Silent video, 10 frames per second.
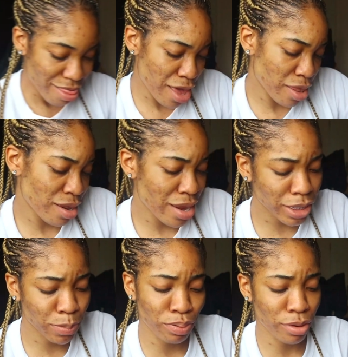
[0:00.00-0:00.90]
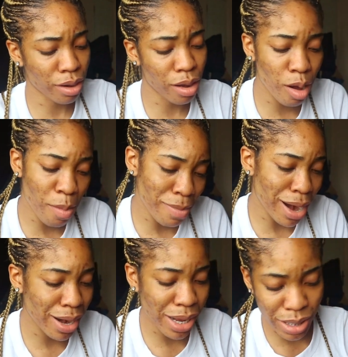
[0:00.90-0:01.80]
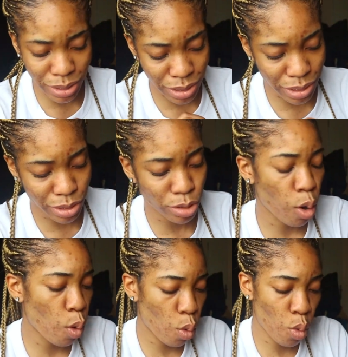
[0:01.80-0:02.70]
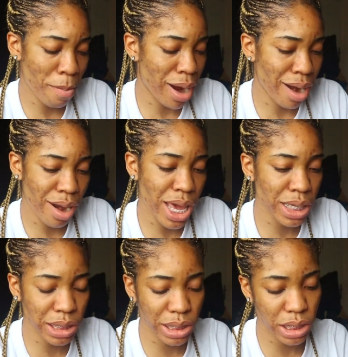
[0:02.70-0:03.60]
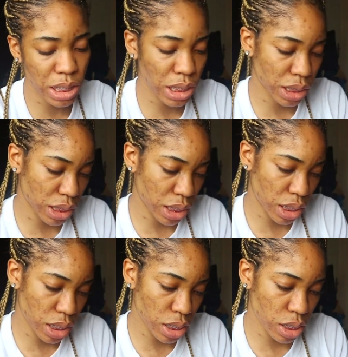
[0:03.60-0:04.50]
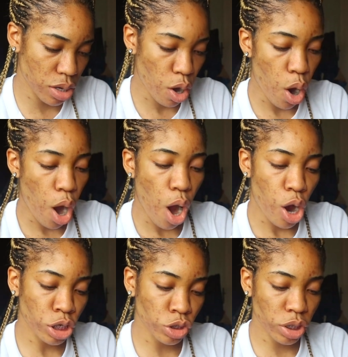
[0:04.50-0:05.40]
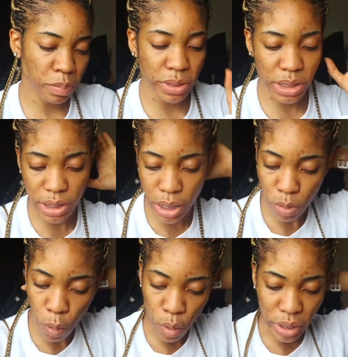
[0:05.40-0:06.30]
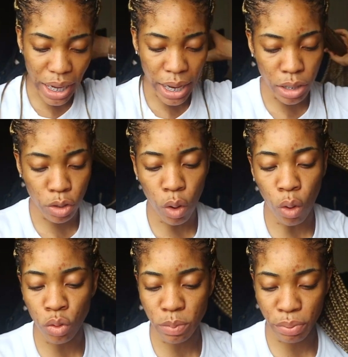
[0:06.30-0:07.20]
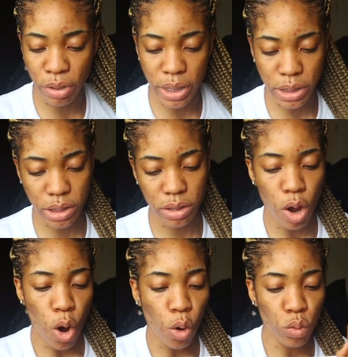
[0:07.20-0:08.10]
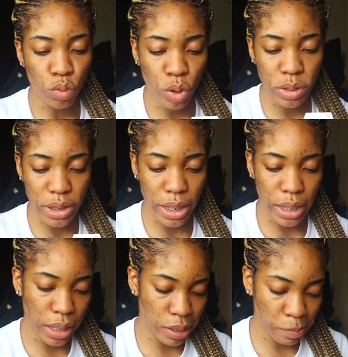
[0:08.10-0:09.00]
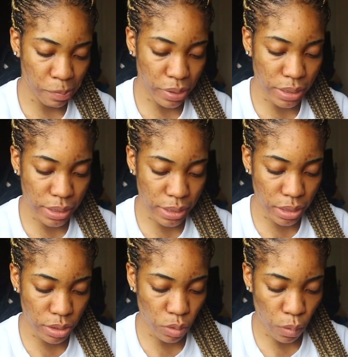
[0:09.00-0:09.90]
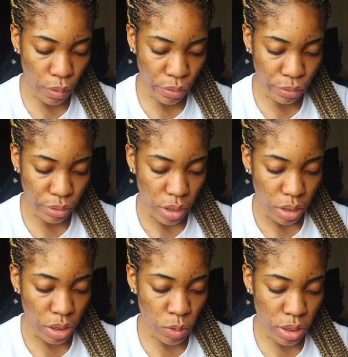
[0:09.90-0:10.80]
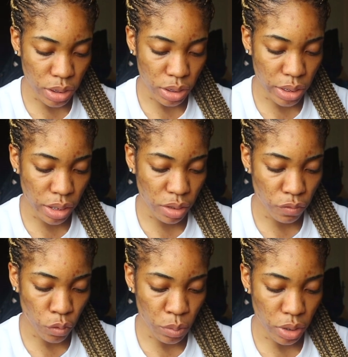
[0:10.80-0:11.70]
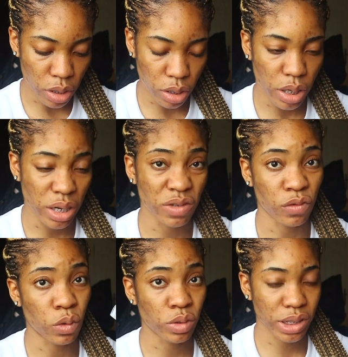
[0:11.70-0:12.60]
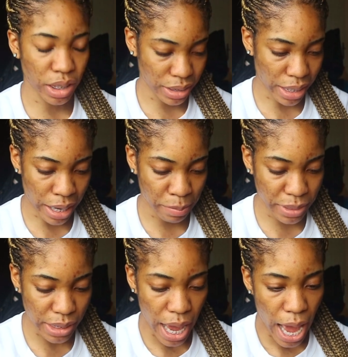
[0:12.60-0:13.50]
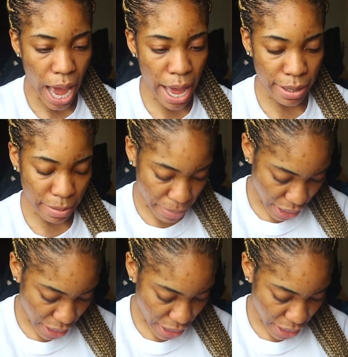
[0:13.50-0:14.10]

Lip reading: Then the next product on my list is the 100% organic cold pressed rose hip seed oil. This one is a daily formula and it's for all skin types, and